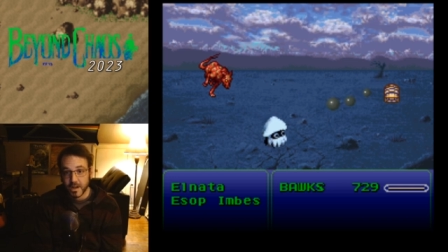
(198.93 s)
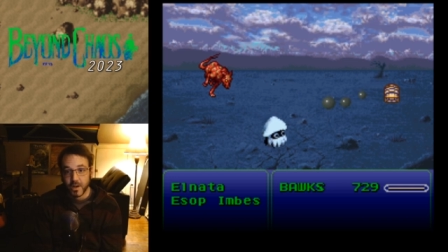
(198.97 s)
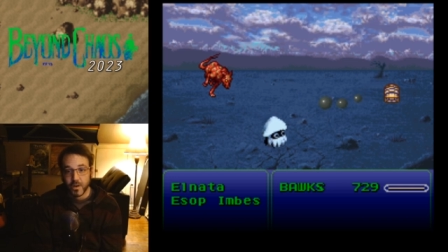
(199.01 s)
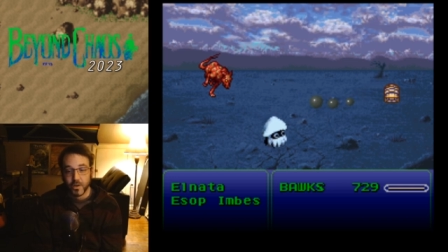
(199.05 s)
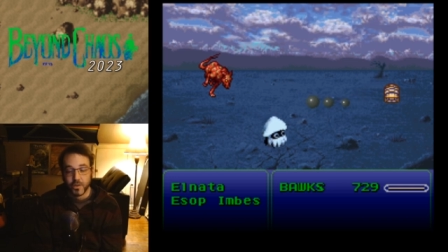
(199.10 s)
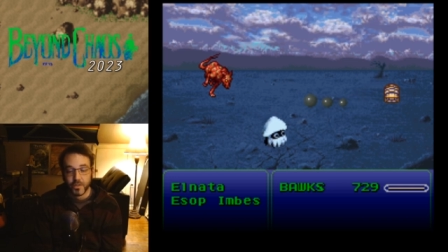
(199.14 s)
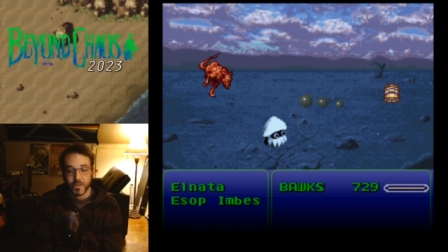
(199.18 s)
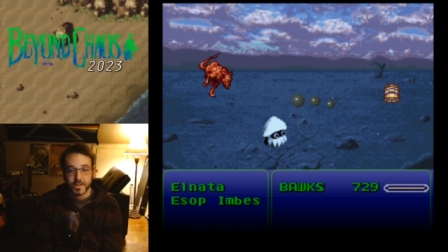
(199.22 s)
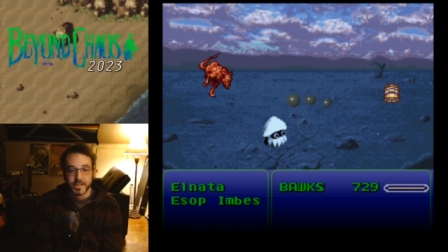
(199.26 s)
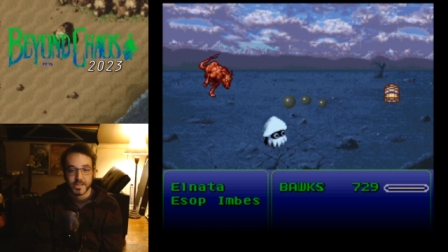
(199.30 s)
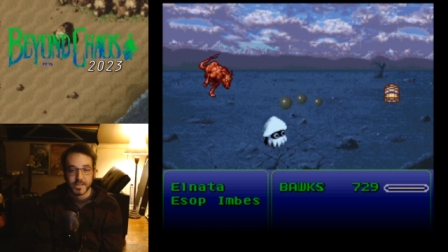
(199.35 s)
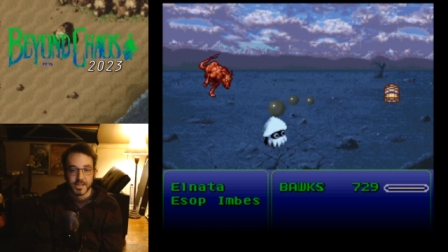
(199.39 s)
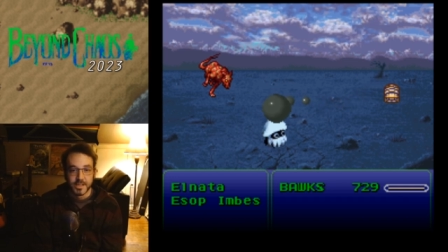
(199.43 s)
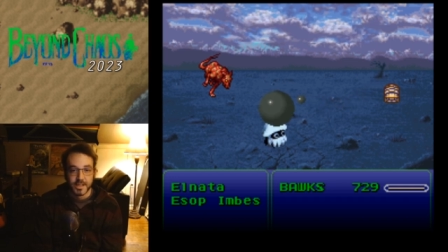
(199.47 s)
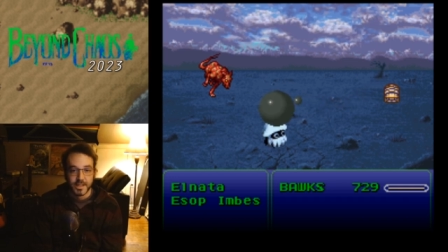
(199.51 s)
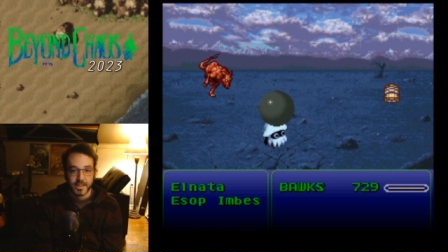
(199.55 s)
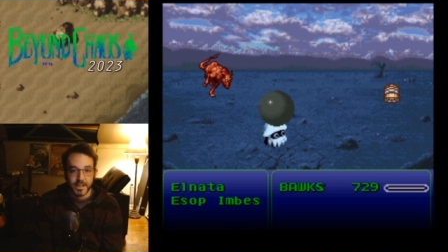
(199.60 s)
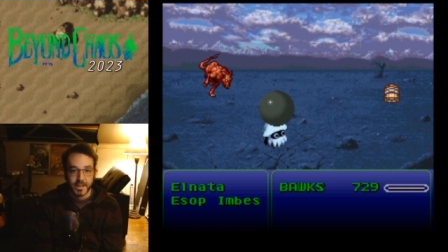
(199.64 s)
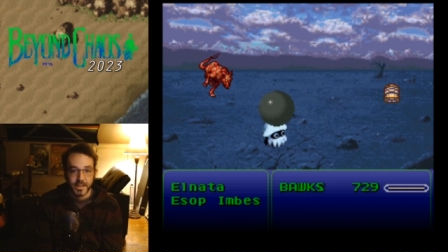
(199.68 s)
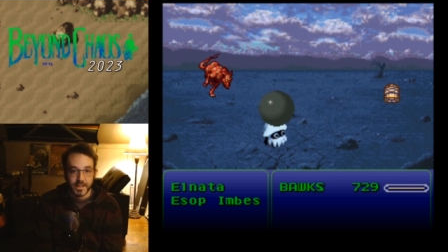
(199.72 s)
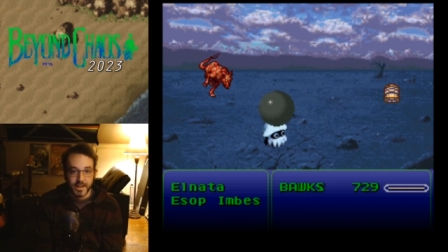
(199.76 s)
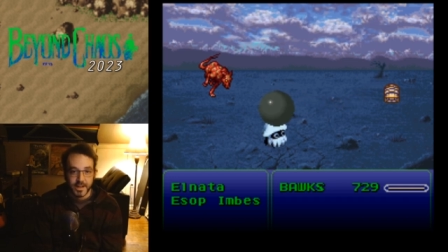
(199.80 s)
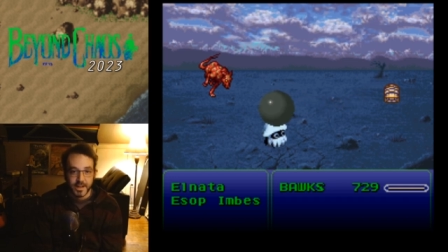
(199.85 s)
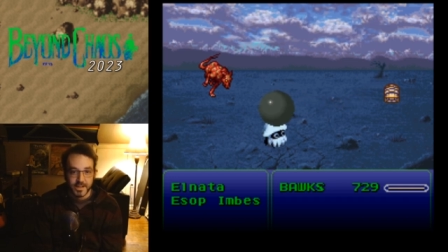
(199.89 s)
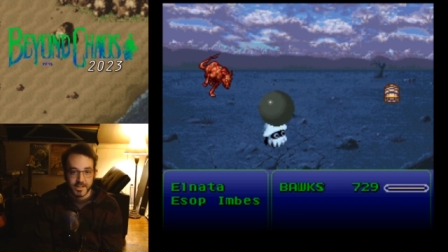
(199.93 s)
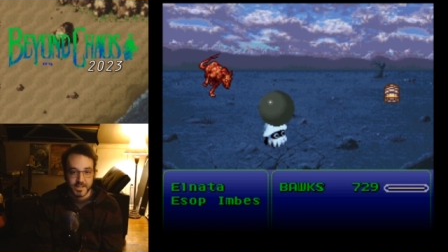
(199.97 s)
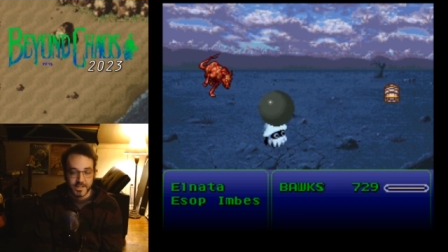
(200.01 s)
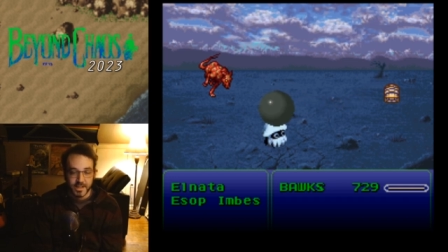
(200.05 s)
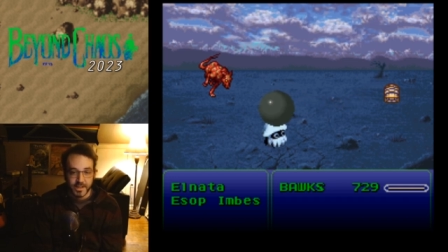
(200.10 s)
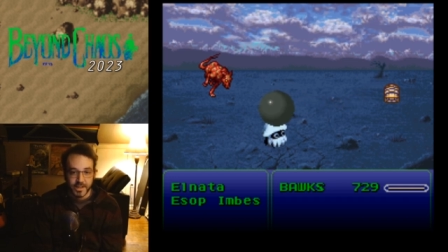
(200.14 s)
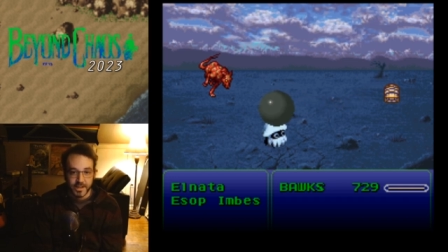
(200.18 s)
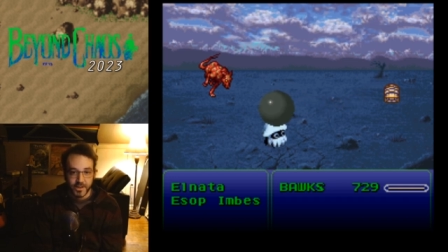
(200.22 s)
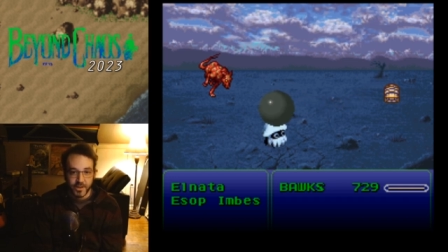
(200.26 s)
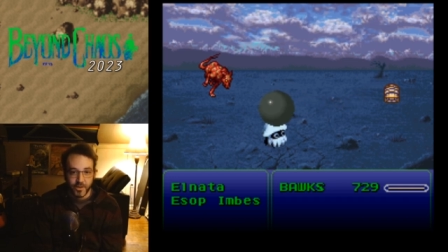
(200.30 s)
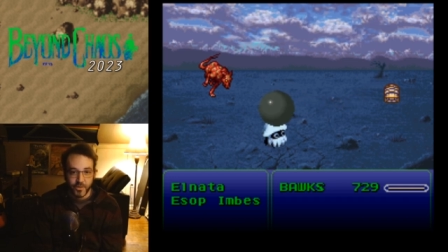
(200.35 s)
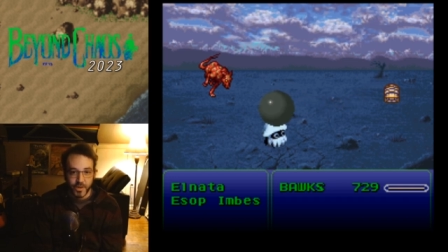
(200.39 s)
Oh, this is that thing that has,
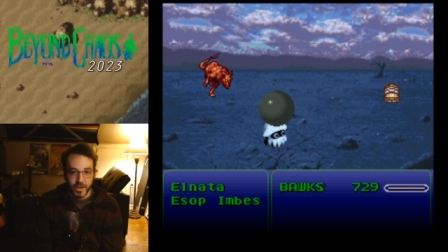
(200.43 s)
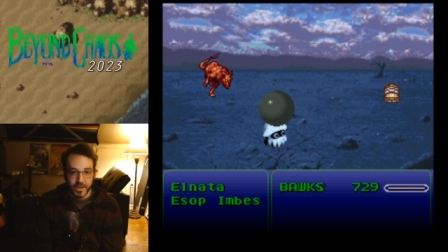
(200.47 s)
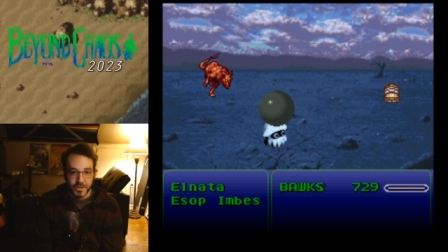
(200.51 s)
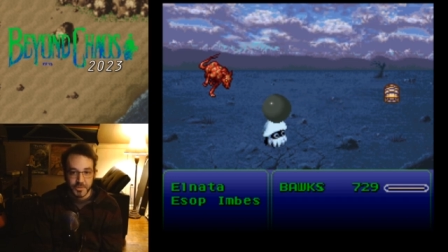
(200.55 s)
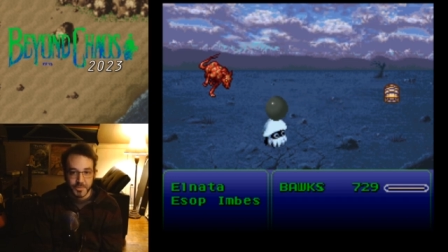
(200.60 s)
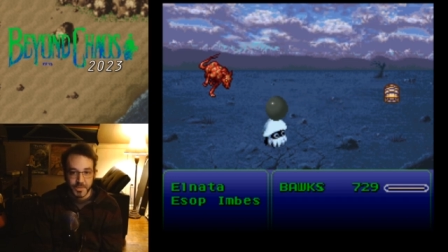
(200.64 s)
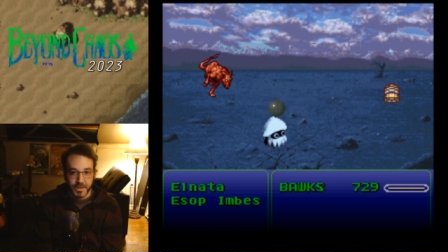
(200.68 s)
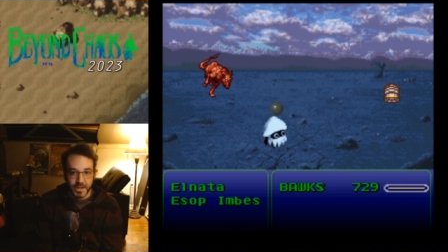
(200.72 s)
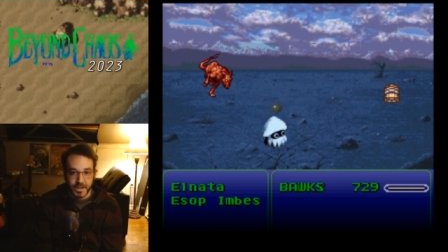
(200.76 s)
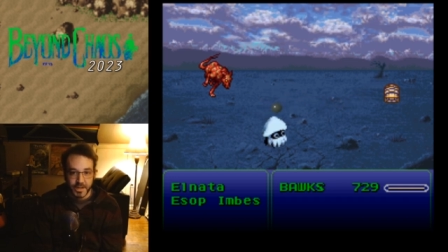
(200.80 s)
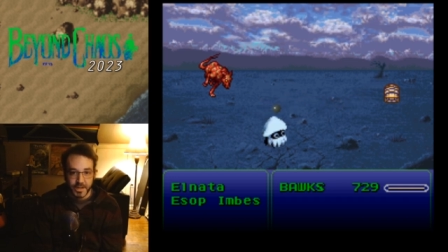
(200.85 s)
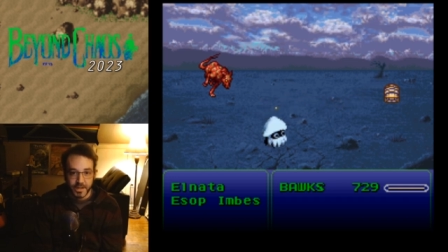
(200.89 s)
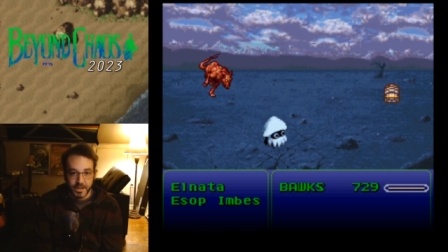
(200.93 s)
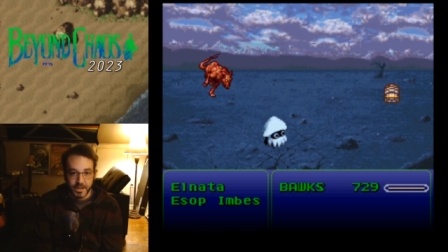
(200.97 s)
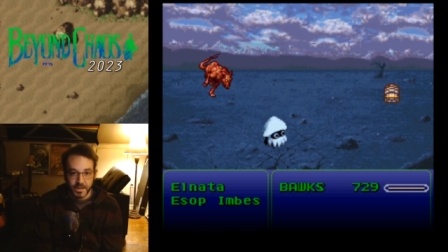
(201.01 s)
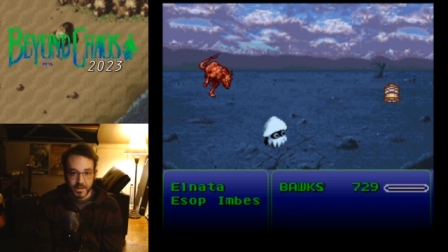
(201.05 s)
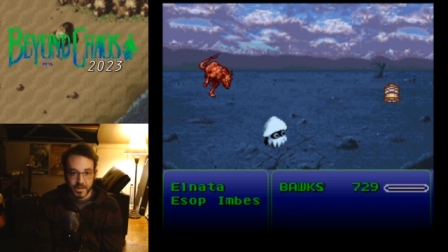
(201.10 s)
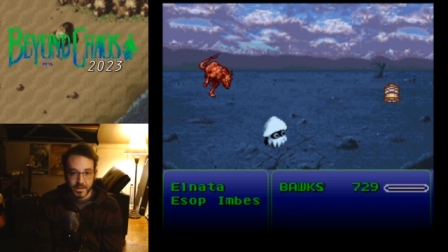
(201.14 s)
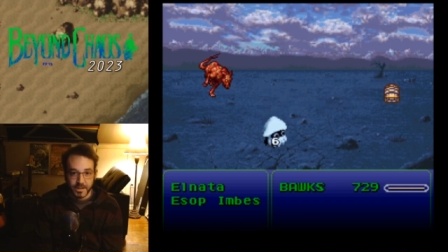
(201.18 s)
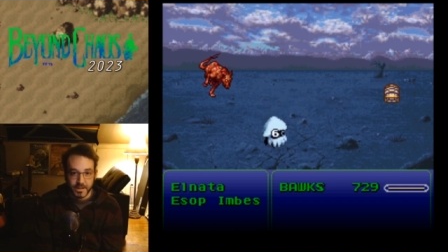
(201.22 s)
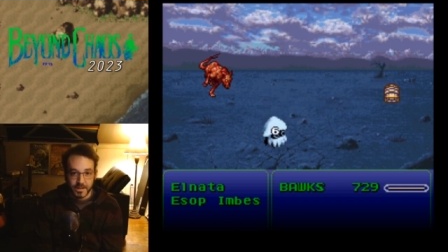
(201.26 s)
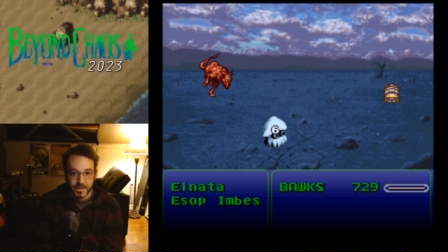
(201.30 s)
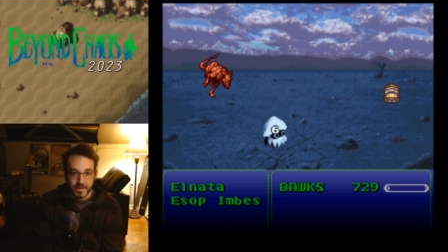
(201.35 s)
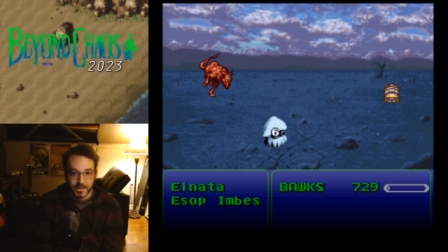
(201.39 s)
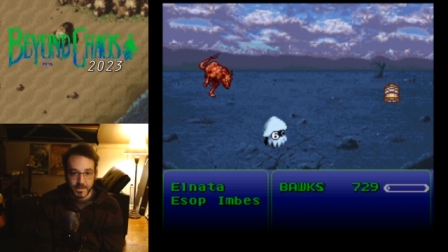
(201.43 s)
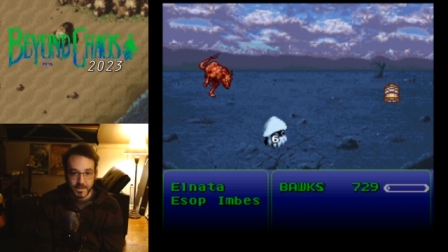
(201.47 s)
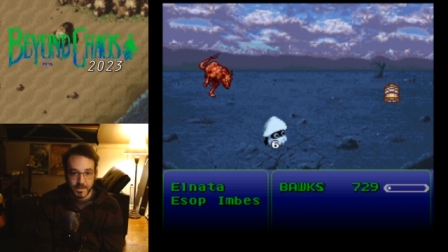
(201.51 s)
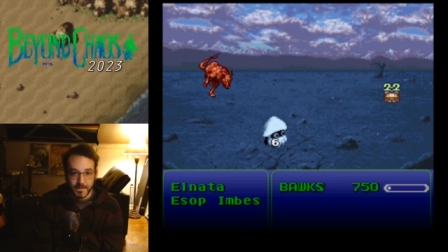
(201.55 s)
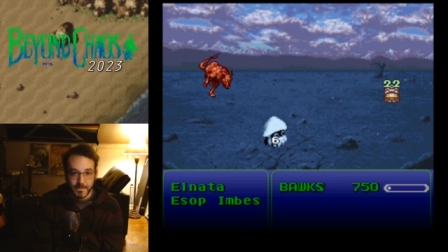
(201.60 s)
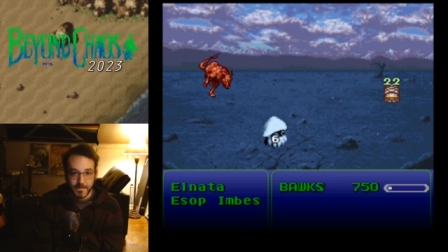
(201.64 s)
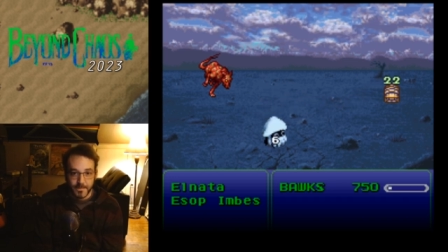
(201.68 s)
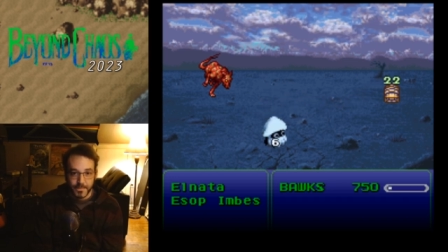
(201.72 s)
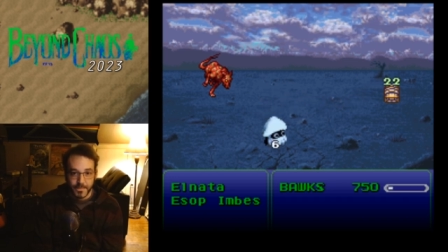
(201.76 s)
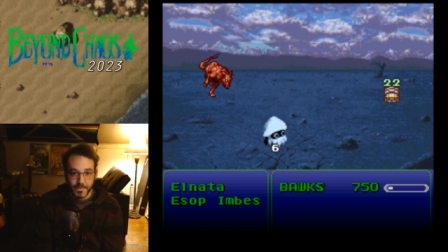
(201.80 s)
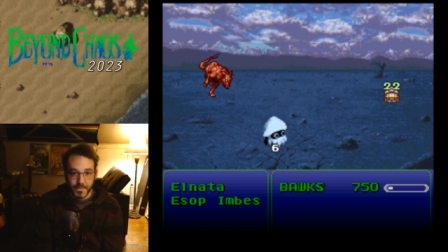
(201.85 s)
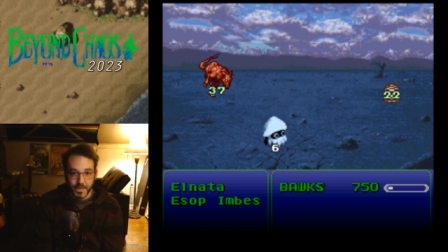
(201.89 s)
like, no HP.
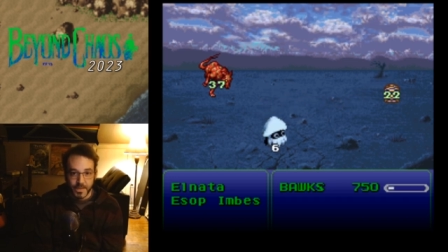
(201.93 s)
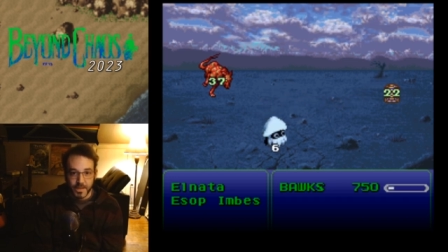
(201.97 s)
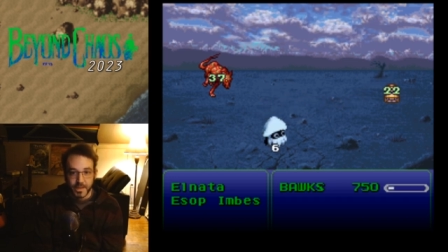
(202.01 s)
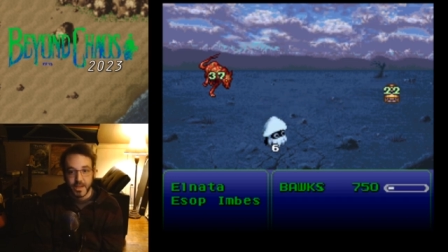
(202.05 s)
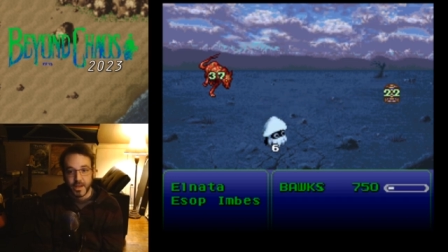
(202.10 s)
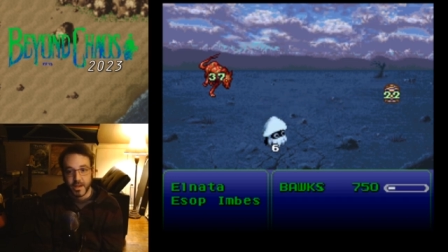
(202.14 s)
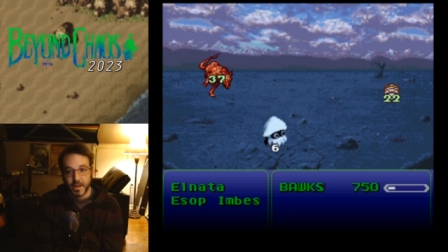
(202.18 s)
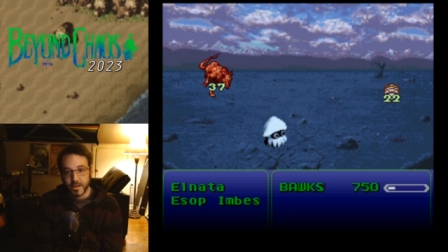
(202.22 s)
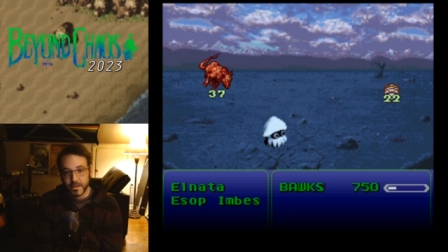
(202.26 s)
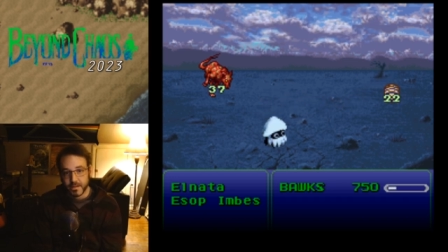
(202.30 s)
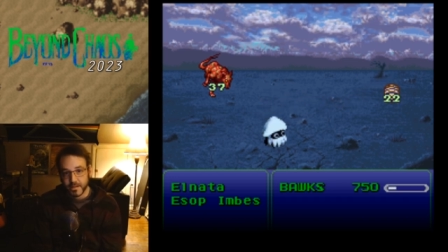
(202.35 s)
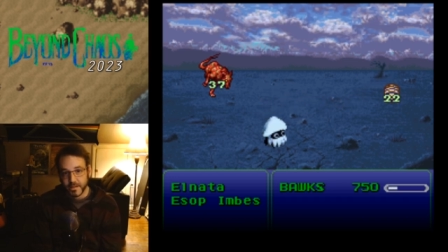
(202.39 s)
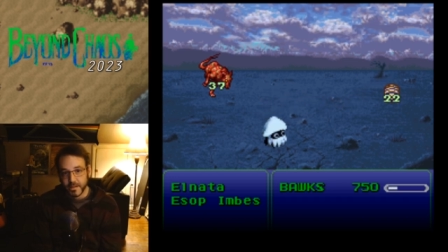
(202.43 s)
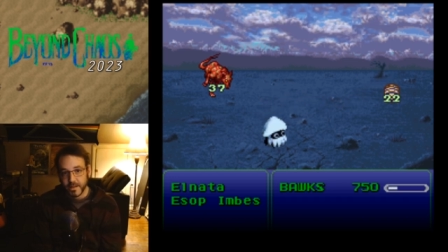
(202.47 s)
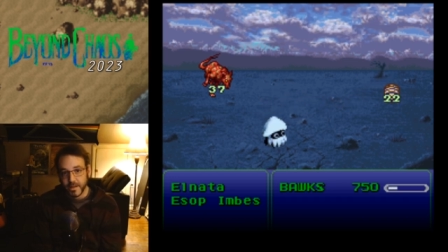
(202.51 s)
Yeah.